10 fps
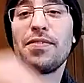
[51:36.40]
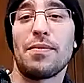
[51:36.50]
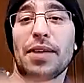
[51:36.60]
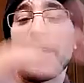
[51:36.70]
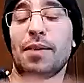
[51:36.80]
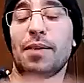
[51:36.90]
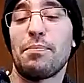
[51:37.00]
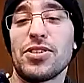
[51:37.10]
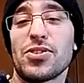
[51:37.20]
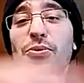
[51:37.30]
from like hippie
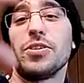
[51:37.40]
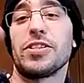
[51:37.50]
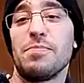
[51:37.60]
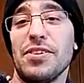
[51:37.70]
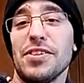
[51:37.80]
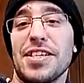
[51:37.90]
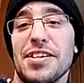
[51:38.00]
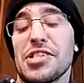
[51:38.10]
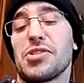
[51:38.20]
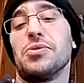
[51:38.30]
school to
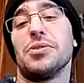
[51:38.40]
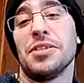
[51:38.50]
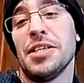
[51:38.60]
military school.